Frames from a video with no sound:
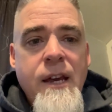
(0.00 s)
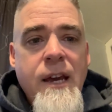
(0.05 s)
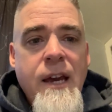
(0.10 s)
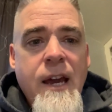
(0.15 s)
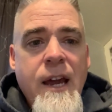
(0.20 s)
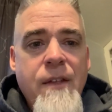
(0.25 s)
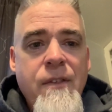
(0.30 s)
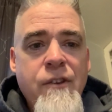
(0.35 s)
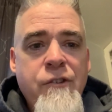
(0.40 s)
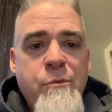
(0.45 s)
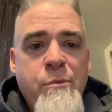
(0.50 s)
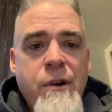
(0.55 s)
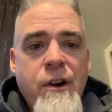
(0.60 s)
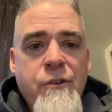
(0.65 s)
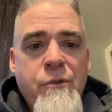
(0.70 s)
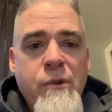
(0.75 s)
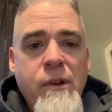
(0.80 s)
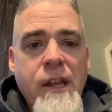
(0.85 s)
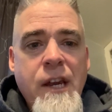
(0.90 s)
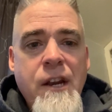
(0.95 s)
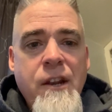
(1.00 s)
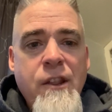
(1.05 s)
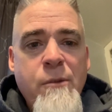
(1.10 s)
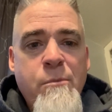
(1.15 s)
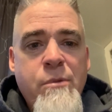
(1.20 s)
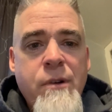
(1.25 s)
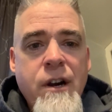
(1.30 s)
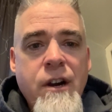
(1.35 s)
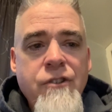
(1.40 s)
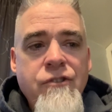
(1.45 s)
And this prayer is related to the
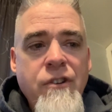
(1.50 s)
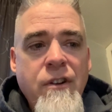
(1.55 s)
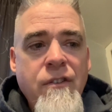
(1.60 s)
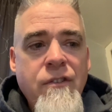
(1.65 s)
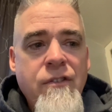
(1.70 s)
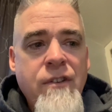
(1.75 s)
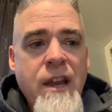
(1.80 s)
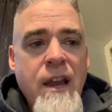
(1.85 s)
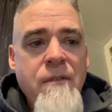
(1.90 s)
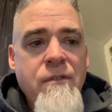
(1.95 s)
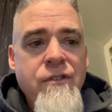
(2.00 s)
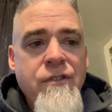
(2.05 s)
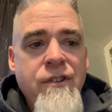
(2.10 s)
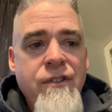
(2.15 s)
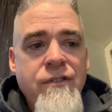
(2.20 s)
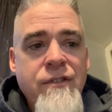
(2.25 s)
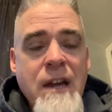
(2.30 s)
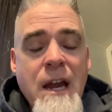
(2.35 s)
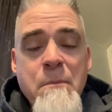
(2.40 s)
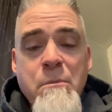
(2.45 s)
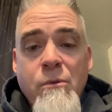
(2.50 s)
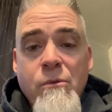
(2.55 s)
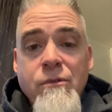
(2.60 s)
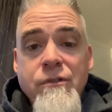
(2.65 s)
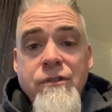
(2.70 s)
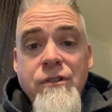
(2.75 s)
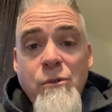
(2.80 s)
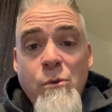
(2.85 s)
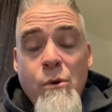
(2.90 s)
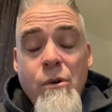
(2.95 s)
prayer Jesus gave His
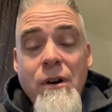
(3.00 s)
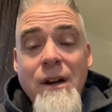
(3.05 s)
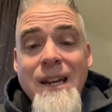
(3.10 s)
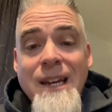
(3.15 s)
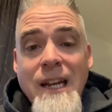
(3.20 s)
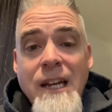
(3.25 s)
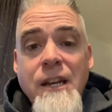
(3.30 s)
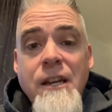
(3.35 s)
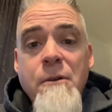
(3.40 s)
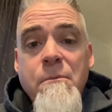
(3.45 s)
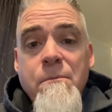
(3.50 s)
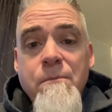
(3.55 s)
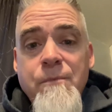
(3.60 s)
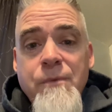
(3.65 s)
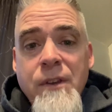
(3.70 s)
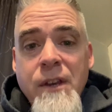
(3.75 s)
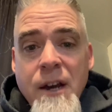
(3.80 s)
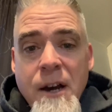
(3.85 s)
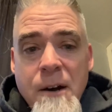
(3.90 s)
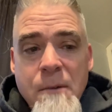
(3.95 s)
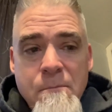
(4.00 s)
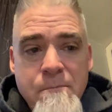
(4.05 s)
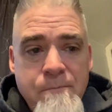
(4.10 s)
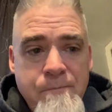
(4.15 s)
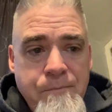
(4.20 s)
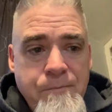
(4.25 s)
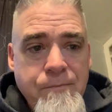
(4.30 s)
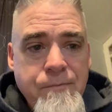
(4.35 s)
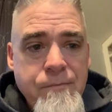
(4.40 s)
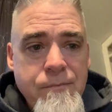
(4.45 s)
disciples, your kingdom come.
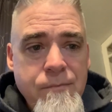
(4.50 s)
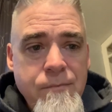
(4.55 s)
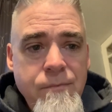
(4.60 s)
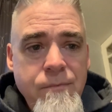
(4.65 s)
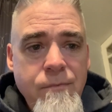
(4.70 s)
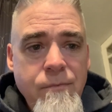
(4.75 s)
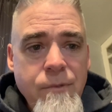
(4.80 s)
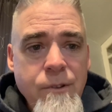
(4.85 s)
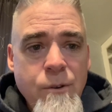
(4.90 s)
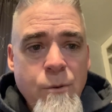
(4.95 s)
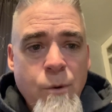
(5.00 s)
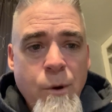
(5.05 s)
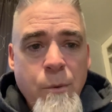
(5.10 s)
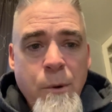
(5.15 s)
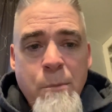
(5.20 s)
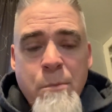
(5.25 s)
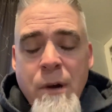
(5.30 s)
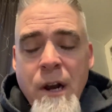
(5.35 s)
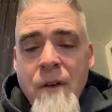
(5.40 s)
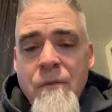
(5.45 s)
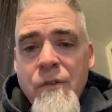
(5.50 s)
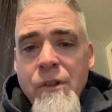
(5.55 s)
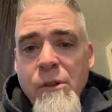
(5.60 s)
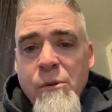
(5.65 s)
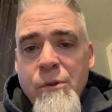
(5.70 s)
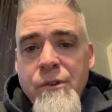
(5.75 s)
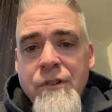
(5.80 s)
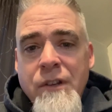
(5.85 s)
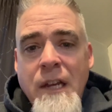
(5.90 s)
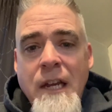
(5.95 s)
When we pray for the
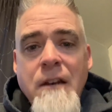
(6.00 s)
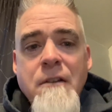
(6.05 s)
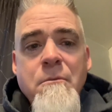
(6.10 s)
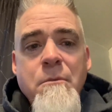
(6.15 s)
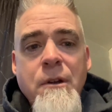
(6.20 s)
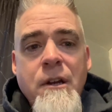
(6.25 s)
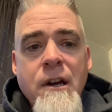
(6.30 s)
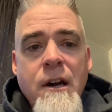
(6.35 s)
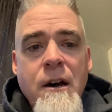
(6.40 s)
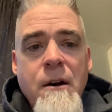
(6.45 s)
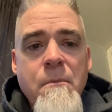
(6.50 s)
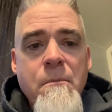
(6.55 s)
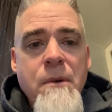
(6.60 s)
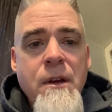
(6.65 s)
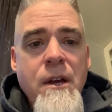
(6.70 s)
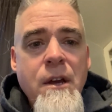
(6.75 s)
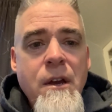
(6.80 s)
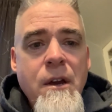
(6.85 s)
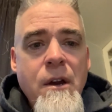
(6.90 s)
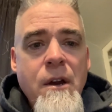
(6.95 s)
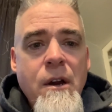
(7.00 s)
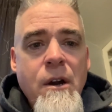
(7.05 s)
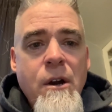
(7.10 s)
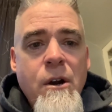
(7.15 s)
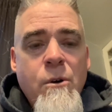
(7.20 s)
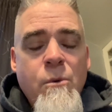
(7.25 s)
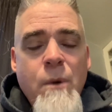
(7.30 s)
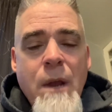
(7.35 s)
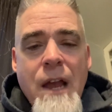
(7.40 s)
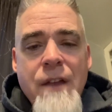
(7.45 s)
Lord's kingdom to come,
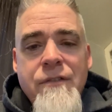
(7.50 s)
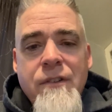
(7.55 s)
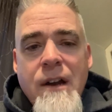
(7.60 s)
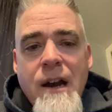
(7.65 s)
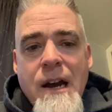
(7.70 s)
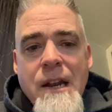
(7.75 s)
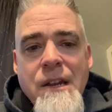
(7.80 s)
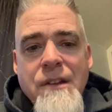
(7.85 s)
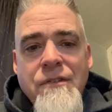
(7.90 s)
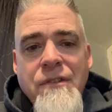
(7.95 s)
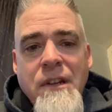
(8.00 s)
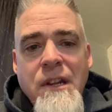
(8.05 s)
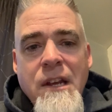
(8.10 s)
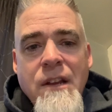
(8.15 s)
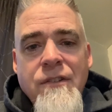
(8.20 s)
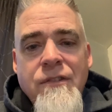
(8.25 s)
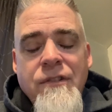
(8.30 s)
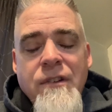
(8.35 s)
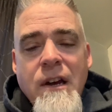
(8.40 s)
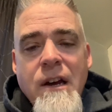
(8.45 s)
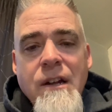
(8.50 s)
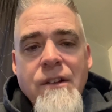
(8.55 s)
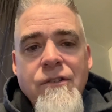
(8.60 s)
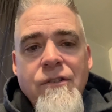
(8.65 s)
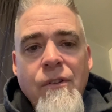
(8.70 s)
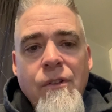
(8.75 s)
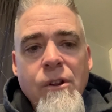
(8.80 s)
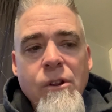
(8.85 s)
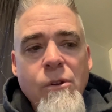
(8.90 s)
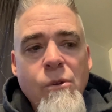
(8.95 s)
we ask God to send His Son,
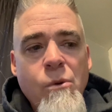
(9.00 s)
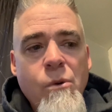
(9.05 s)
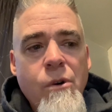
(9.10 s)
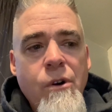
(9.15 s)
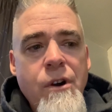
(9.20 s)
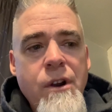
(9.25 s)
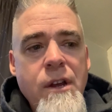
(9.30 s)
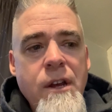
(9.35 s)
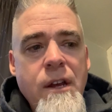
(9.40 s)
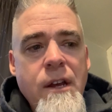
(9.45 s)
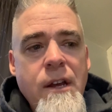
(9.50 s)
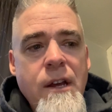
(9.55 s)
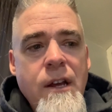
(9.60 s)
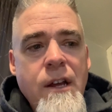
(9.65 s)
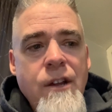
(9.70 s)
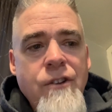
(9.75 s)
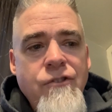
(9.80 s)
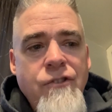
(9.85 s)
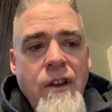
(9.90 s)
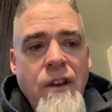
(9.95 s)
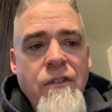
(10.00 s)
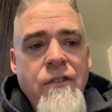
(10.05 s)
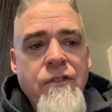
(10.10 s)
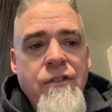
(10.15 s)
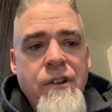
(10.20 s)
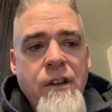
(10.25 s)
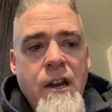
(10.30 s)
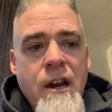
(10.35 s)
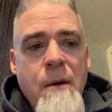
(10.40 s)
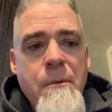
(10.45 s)
so the Lord Jesus,
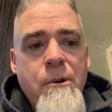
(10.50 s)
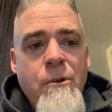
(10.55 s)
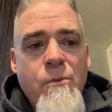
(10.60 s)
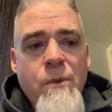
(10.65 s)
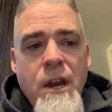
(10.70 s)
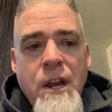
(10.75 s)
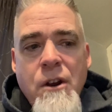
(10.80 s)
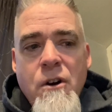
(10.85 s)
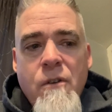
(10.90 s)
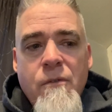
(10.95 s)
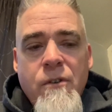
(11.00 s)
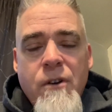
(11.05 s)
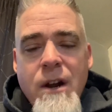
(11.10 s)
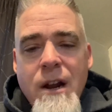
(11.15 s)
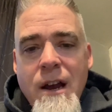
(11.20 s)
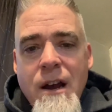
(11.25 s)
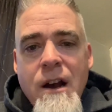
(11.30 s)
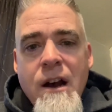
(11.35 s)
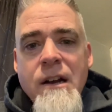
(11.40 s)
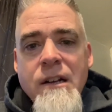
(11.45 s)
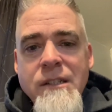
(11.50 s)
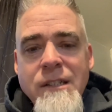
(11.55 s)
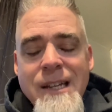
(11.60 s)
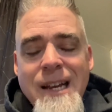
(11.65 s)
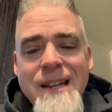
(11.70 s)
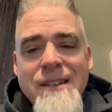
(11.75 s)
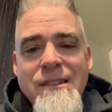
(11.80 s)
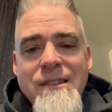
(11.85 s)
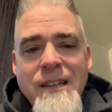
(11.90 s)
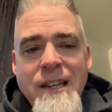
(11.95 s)
to come and reign over us
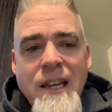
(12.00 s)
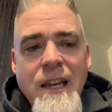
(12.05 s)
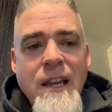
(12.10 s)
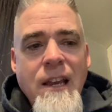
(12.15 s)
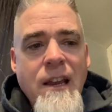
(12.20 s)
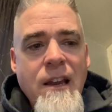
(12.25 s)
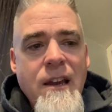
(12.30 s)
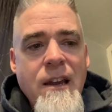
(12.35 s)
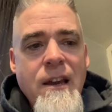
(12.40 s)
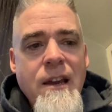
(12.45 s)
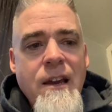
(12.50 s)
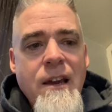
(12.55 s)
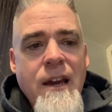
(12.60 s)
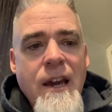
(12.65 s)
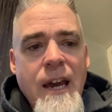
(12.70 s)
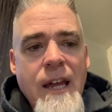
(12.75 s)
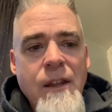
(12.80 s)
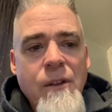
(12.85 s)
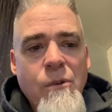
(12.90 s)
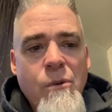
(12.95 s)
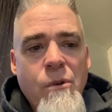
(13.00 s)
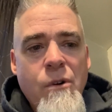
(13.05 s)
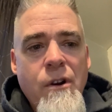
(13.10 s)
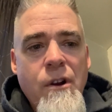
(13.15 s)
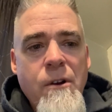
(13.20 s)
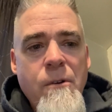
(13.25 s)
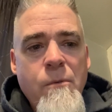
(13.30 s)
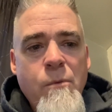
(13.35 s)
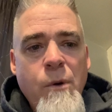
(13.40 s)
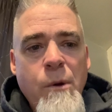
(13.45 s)
as King and Lord.
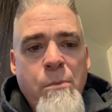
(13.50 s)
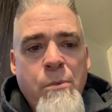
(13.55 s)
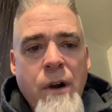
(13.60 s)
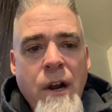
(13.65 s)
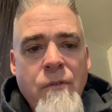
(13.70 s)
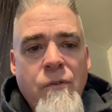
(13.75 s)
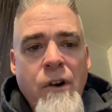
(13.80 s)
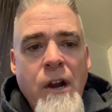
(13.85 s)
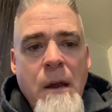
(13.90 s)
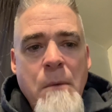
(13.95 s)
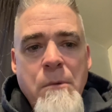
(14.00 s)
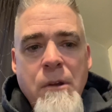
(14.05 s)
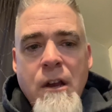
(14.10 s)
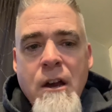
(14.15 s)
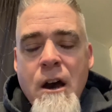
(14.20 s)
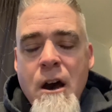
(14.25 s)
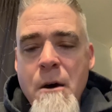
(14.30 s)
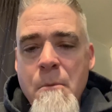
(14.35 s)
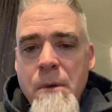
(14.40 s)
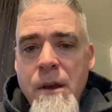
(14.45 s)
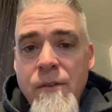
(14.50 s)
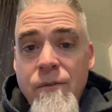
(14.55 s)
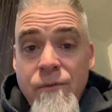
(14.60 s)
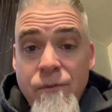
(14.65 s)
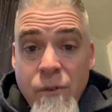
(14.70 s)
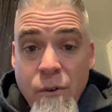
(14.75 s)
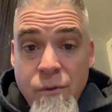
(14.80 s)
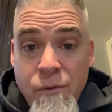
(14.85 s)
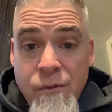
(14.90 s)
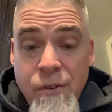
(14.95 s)
We pray for Him to come and
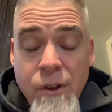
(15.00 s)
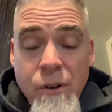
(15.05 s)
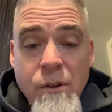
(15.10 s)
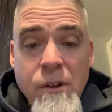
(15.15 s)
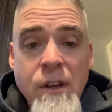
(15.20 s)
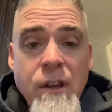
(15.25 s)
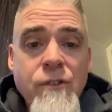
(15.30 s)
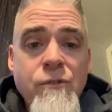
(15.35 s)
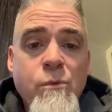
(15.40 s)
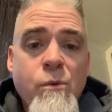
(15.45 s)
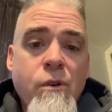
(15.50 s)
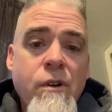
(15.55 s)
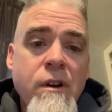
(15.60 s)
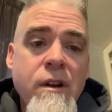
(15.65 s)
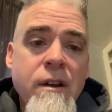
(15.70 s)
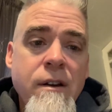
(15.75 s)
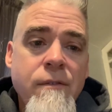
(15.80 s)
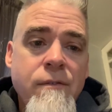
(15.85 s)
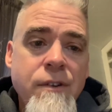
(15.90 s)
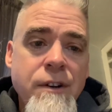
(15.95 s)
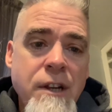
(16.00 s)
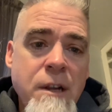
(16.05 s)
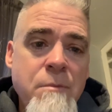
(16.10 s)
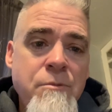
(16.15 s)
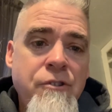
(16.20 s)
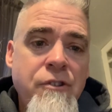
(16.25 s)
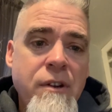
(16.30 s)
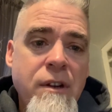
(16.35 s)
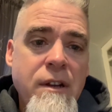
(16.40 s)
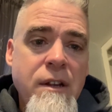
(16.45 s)
fulfill His work of
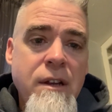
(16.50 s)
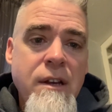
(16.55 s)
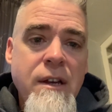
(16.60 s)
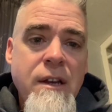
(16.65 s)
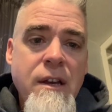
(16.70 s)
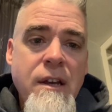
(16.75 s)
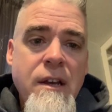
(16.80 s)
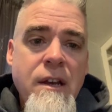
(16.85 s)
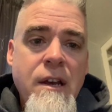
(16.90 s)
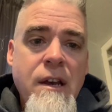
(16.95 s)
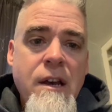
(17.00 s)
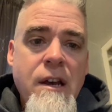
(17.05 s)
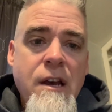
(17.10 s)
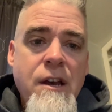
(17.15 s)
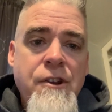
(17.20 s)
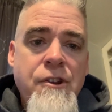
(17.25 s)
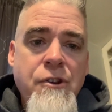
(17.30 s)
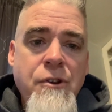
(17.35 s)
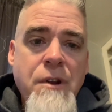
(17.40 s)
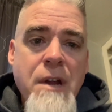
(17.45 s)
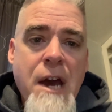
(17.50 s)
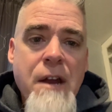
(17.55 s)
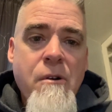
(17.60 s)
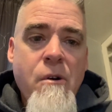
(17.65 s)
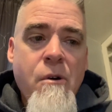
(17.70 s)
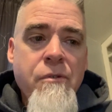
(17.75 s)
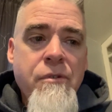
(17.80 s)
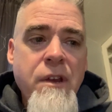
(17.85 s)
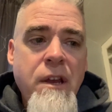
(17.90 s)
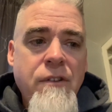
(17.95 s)
redemption, to unite
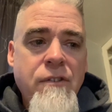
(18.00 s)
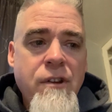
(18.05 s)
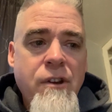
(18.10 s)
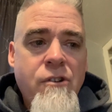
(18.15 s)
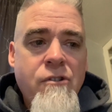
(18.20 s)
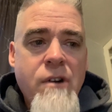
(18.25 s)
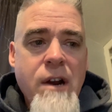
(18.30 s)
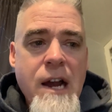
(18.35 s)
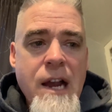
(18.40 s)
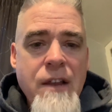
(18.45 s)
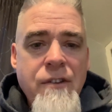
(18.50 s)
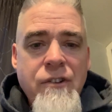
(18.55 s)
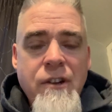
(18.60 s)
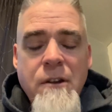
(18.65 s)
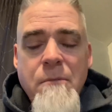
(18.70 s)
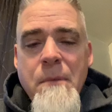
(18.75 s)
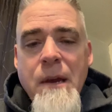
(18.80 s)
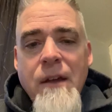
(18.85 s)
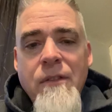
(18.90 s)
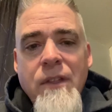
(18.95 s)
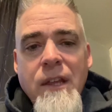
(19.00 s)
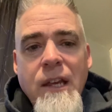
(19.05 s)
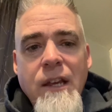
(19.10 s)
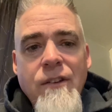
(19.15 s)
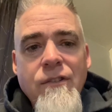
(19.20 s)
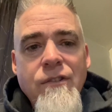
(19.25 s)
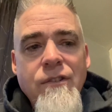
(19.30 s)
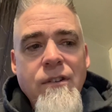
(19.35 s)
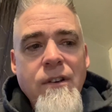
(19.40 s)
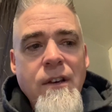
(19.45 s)
all things in Christ and to make
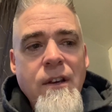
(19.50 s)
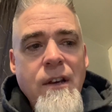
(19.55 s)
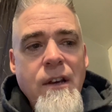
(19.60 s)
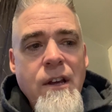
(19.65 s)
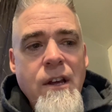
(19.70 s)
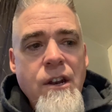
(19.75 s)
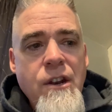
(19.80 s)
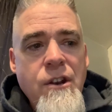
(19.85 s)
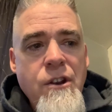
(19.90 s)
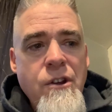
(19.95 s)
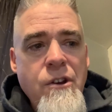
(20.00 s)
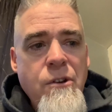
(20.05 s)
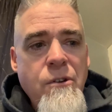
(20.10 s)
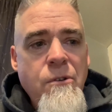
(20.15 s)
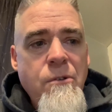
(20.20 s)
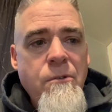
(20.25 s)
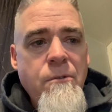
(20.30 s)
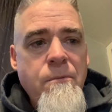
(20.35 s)
things new.